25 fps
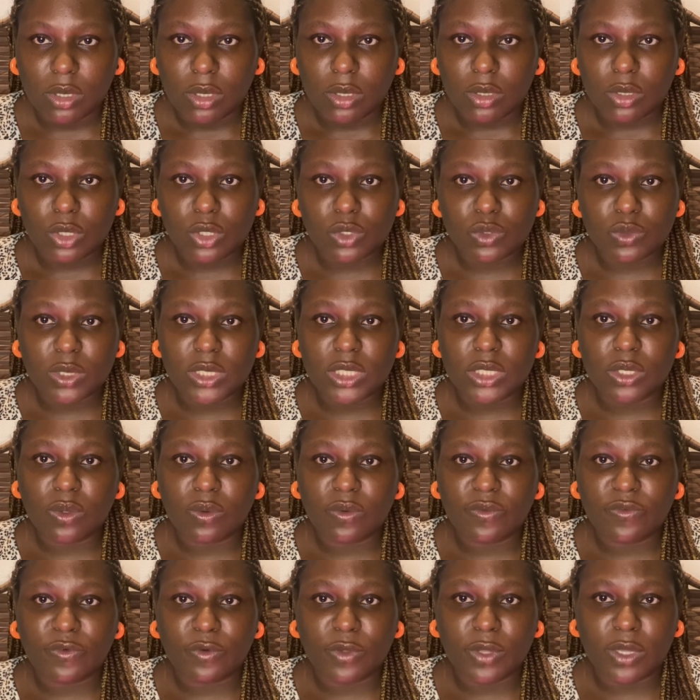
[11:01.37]
usually go
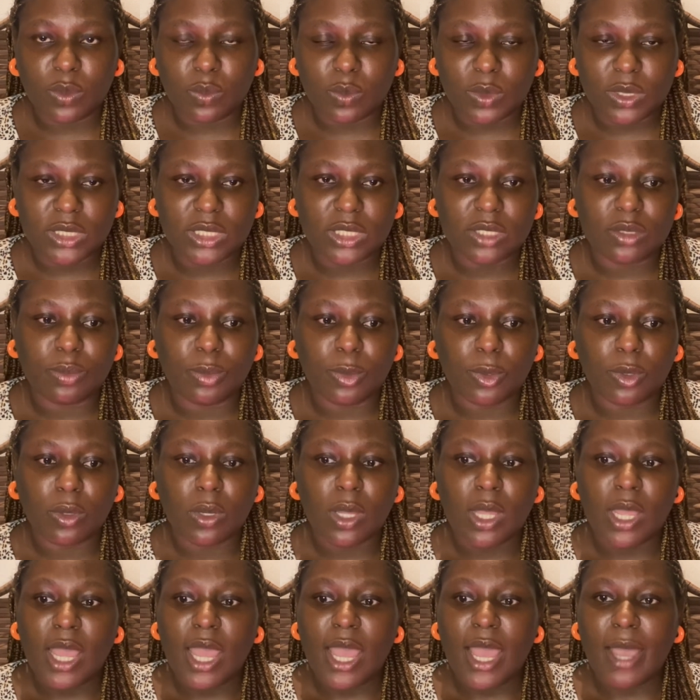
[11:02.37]
further with it. But
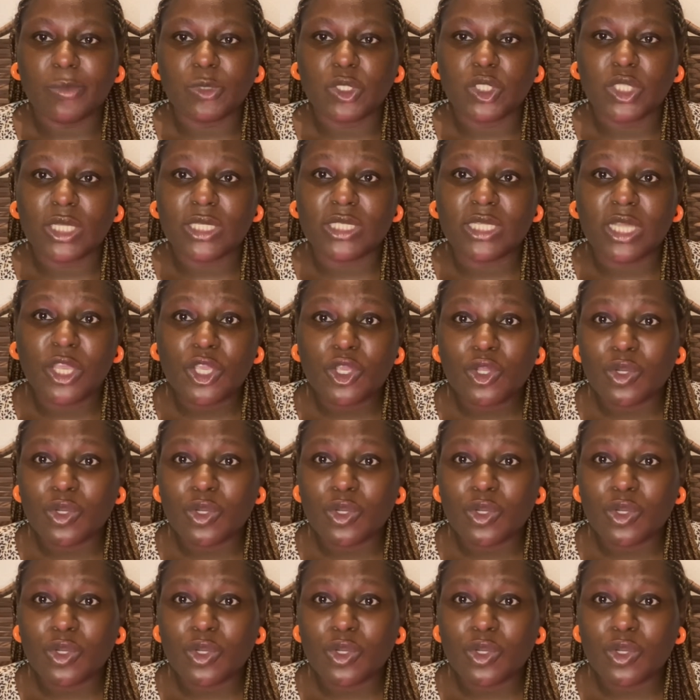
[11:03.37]
I'm just trying to tell you,